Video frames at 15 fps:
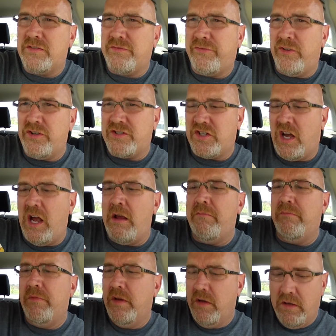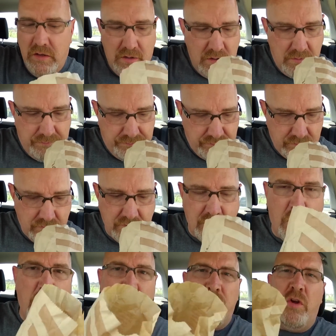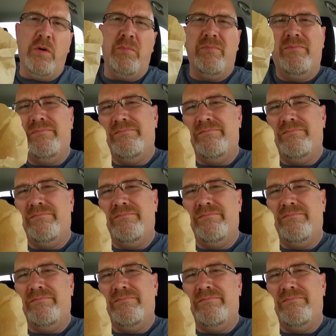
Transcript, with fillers: First time, oh, nope.